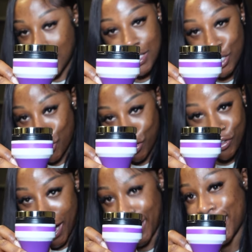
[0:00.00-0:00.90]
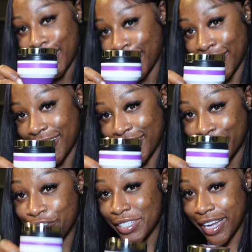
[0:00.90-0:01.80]
girl right here.
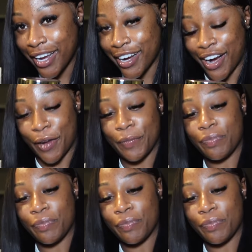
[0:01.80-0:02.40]
You've seen her.